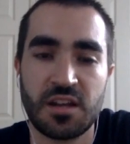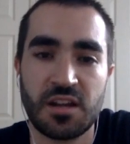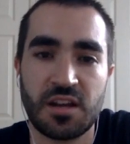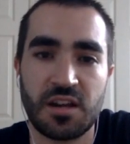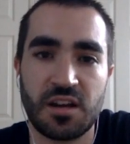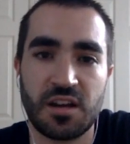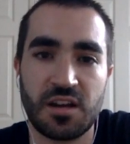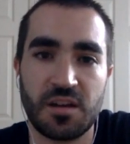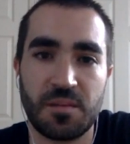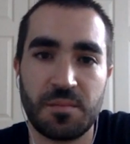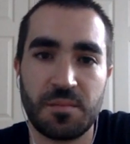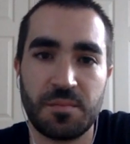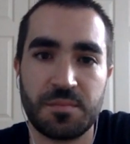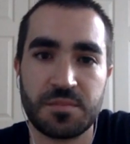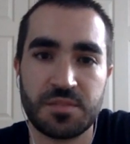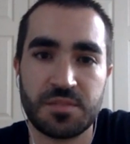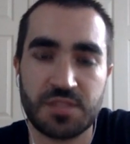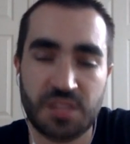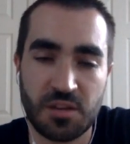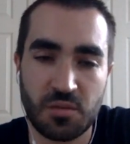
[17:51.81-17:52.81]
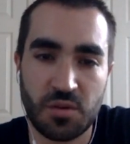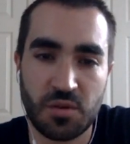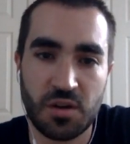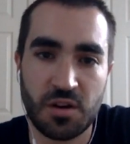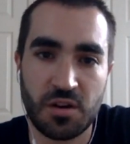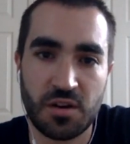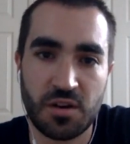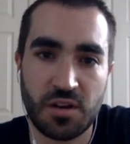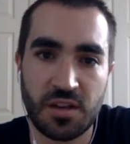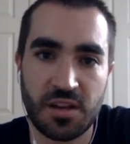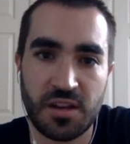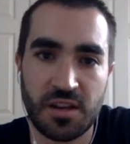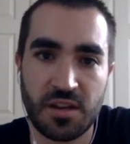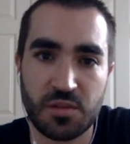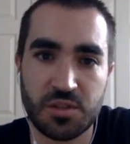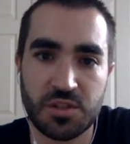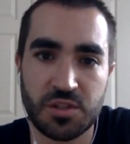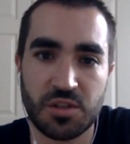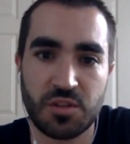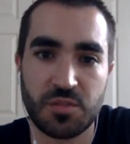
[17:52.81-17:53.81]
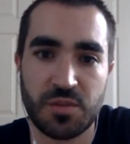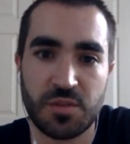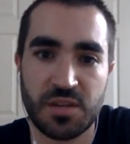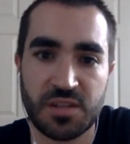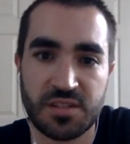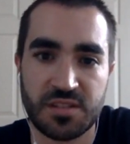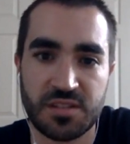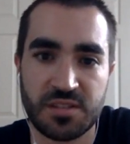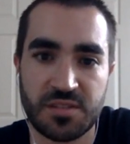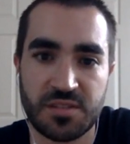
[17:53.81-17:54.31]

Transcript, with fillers: Um, stay well, and I wish you all the best.